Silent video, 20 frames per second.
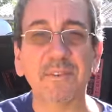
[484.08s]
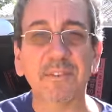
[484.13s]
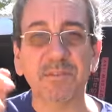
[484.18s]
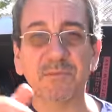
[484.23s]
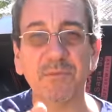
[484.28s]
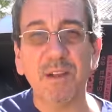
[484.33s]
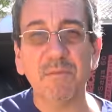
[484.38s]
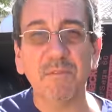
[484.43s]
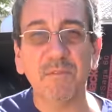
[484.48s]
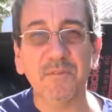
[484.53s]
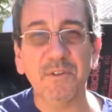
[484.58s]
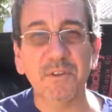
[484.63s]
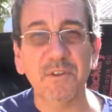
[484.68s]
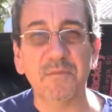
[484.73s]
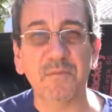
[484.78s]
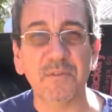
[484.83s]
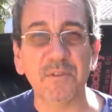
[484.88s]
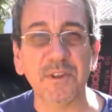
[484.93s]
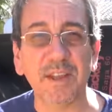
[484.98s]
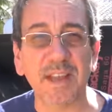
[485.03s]
have a travel video
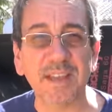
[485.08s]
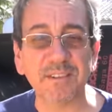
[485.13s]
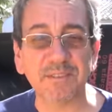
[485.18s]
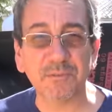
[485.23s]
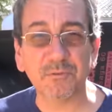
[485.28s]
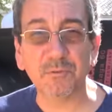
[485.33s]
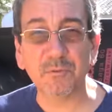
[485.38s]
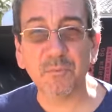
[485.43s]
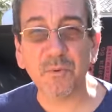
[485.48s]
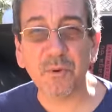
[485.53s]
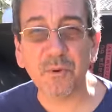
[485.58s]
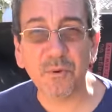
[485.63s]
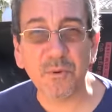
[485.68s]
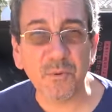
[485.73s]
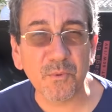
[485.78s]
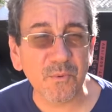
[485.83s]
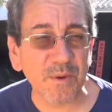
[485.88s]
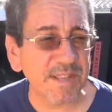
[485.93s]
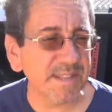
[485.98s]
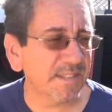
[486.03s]
for you guys tomorrow,
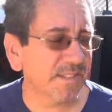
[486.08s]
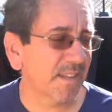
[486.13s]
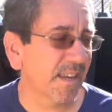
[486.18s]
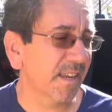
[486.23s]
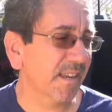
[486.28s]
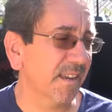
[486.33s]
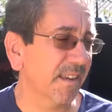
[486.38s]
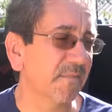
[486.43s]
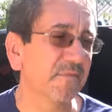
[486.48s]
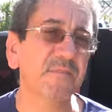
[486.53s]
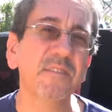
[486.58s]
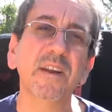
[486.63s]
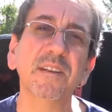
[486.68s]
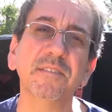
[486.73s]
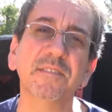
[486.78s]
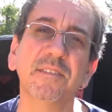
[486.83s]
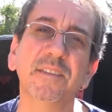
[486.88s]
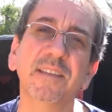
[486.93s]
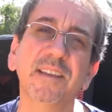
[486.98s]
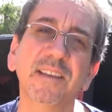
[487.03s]
Wednesday. If
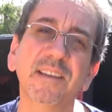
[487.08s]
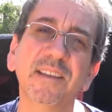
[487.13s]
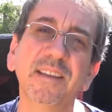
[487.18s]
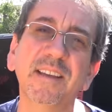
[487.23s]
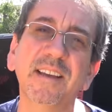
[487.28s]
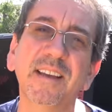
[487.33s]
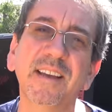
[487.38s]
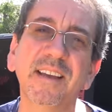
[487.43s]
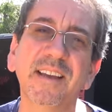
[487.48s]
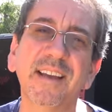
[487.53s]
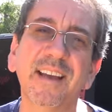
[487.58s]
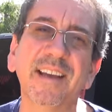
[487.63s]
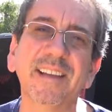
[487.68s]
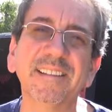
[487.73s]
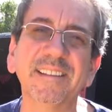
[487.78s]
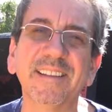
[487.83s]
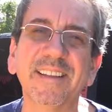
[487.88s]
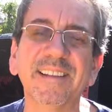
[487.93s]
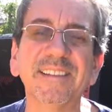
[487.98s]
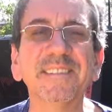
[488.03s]
not, uh,
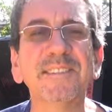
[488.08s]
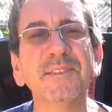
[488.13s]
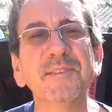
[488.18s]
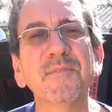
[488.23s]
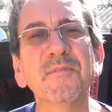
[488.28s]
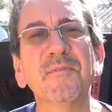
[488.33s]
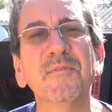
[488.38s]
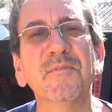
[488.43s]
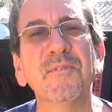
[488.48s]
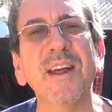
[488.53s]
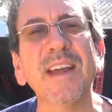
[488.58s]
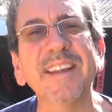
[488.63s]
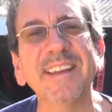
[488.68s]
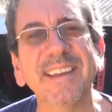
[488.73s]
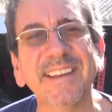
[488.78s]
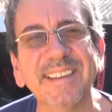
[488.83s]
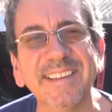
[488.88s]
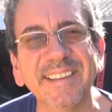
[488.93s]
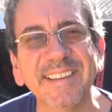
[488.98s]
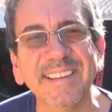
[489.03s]
I'll, I'll, see you
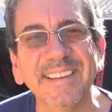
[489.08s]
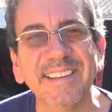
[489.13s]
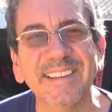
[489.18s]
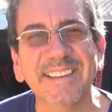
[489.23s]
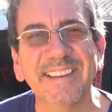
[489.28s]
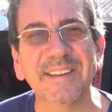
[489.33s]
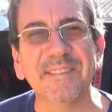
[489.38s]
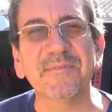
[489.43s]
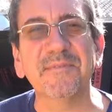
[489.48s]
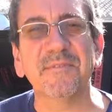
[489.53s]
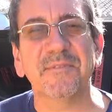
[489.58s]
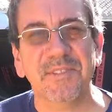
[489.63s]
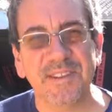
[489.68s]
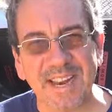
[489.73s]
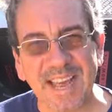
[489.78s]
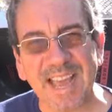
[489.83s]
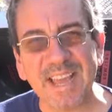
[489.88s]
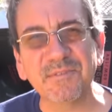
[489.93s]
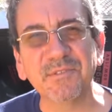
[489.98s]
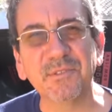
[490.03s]
Friday uh, for the
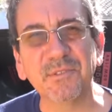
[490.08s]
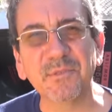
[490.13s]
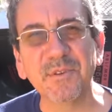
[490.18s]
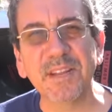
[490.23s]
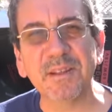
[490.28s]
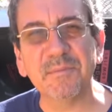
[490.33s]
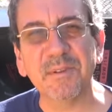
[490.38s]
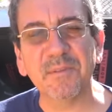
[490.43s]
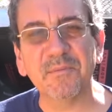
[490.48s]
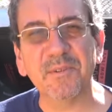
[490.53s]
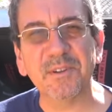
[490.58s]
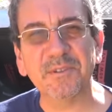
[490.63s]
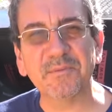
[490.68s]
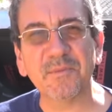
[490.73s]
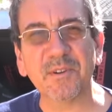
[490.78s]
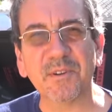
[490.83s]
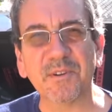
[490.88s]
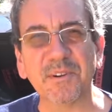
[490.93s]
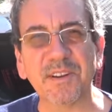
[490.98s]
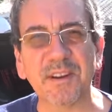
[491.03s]
live stream in which
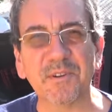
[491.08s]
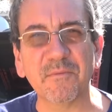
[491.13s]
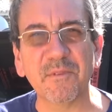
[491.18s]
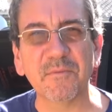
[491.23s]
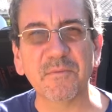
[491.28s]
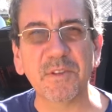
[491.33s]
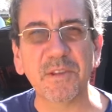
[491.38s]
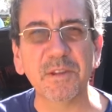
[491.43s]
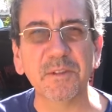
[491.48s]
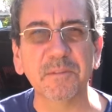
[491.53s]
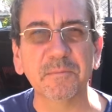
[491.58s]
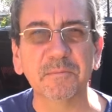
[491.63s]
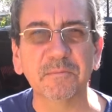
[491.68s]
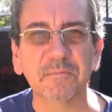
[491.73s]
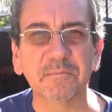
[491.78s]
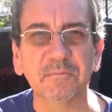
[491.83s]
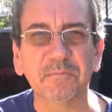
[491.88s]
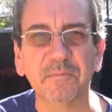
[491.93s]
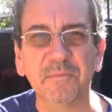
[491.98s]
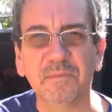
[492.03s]
we're gonna reveal
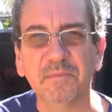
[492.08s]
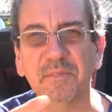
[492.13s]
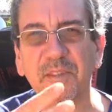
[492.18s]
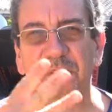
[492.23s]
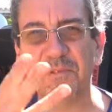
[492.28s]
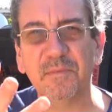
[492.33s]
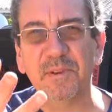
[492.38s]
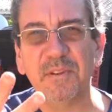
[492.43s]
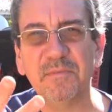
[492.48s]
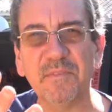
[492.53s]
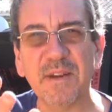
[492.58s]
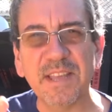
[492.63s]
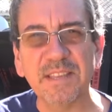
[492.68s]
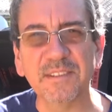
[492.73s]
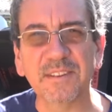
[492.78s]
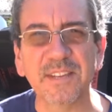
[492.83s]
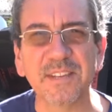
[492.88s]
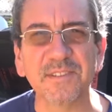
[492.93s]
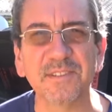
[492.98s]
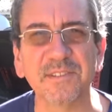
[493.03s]
the three
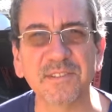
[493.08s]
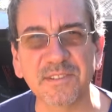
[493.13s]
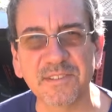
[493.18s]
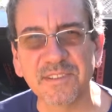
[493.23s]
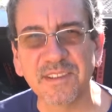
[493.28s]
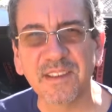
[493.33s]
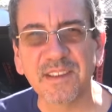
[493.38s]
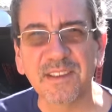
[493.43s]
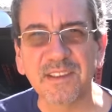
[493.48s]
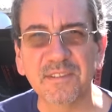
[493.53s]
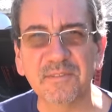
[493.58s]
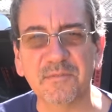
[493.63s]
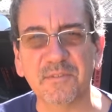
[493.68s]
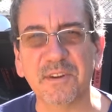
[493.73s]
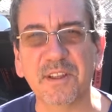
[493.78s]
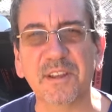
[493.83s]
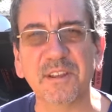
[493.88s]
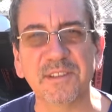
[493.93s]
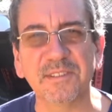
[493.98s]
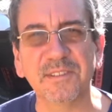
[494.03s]
finalists for
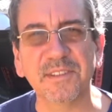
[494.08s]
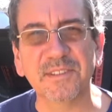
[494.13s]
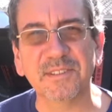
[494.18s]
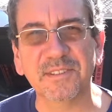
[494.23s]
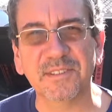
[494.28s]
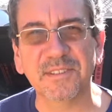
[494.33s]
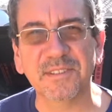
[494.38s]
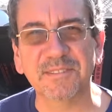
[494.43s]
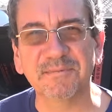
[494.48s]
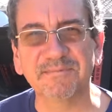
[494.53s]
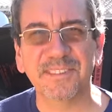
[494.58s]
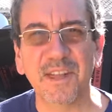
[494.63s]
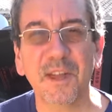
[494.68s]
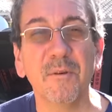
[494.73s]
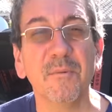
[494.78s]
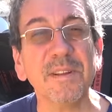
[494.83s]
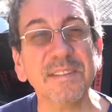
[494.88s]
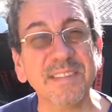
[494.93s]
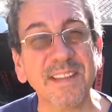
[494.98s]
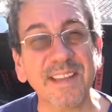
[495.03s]
the contest.
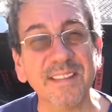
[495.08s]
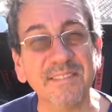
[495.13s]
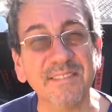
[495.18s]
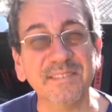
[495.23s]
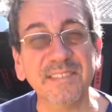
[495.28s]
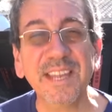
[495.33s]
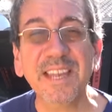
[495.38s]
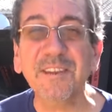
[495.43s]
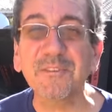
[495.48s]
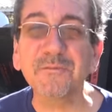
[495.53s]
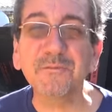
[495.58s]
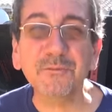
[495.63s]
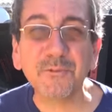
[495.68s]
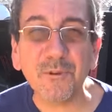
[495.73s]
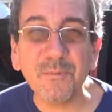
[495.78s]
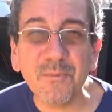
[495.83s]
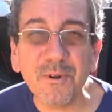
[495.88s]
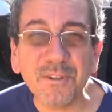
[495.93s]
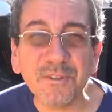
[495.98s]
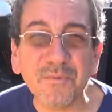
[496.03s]
Once again, thank you
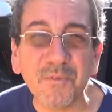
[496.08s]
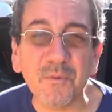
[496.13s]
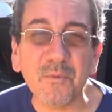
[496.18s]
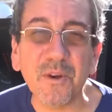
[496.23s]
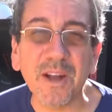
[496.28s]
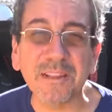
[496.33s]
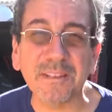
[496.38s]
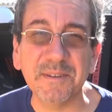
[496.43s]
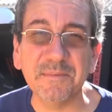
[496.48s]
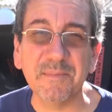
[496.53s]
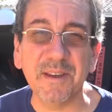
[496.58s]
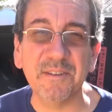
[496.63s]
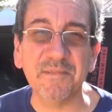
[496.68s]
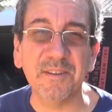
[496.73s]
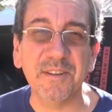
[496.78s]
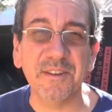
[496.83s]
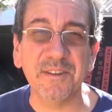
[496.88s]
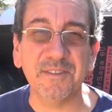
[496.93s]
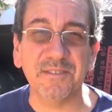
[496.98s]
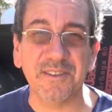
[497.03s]
so much for watching my
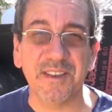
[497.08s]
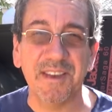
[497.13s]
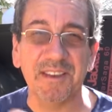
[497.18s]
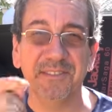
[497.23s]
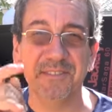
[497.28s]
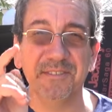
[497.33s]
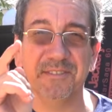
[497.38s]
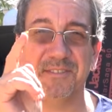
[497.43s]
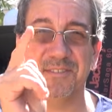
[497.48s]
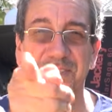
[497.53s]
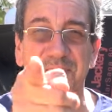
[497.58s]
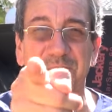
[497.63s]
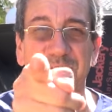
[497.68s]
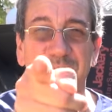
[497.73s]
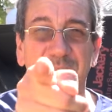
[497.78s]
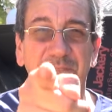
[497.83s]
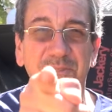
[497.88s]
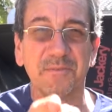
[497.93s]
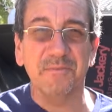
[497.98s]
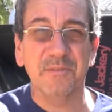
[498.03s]
videos and see
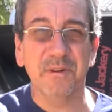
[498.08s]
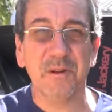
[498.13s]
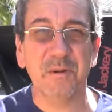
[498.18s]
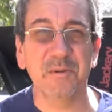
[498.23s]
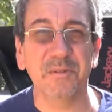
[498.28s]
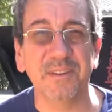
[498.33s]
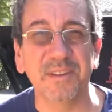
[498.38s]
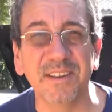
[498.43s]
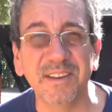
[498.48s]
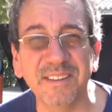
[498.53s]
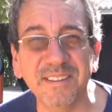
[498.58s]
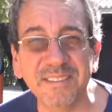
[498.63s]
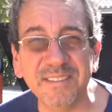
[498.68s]
you on the road,